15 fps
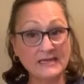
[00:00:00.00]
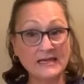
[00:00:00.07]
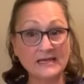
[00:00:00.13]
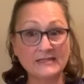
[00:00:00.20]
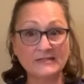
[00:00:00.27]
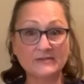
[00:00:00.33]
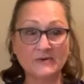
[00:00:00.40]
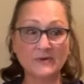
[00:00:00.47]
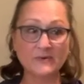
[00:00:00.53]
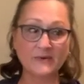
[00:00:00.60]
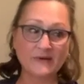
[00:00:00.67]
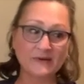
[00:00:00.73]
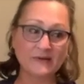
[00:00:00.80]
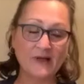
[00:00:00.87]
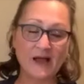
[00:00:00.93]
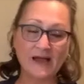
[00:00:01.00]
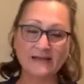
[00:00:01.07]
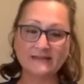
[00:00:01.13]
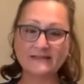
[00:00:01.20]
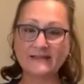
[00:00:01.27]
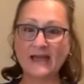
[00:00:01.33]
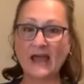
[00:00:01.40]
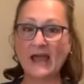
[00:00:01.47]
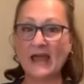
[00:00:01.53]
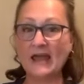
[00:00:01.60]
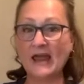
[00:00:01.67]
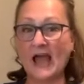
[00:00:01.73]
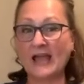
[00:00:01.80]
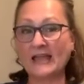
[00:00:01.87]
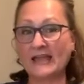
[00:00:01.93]
And so I realized that
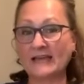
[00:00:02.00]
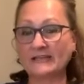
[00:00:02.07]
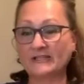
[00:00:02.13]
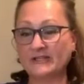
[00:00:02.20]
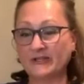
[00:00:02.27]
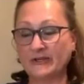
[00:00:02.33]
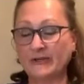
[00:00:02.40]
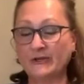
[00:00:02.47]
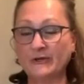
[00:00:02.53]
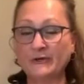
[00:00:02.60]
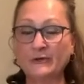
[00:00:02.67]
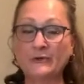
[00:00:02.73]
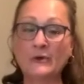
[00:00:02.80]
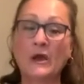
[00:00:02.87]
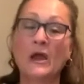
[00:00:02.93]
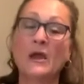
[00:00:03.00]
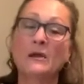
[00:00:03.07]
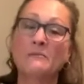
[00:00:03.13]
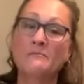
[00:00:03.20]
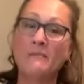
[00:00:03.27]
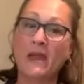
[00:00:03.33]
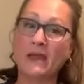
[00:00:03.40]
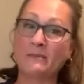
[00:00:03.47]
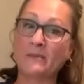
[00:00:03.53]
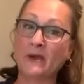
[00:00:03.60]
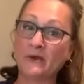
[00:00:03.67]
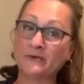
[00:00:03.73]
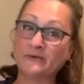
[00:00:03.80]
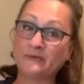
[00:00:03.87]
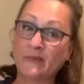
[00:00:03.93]
I get to make my
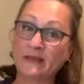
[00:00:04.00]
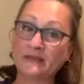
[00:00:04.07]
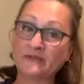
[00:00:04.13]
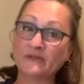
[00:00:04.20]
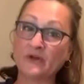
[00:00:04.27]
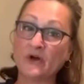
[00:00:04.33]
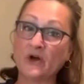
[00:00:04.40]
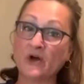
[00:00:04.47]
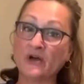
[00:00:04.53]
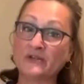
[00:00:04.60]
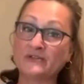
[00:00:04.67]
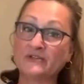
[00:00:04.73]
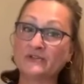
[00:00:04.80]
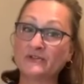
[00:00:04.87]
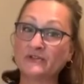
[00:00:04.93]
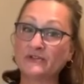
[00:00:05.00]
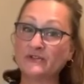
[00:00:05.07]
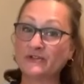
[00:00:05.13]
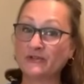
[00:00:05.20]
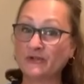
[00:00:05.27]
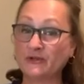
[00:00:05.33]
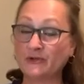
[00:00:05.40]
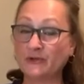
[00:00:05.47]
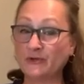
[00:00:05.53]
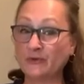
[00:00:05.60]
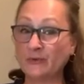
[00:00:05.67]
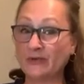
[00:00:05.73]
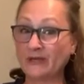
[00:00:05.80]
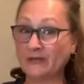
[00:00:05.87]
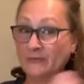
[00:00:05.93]
own tomato sauce to,
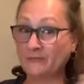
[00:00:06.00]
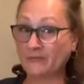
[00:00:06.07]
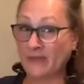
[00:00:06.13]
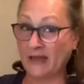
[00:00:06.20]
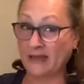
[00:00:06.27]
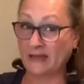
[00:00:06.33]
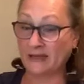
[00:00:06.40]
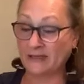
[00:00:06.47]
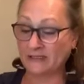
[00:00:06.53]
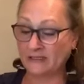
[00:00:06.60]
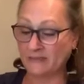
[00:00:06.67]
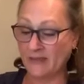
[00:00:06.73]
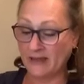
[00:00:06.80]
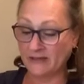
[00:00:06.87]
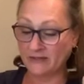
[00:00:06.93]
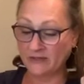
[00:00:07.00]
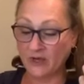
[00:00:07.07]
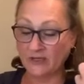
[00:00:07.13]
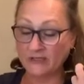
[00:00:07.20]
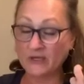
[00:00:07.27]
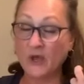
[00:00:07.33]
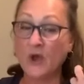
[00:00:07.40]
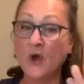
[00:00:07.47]
we can make a tomato sauce